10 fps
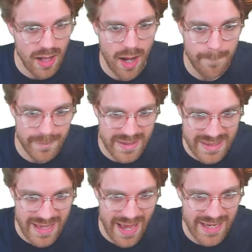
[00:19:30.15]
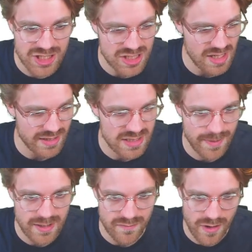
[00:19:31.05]
Our pH is our
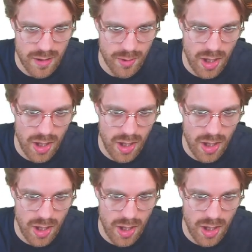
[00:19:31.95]
independent variable.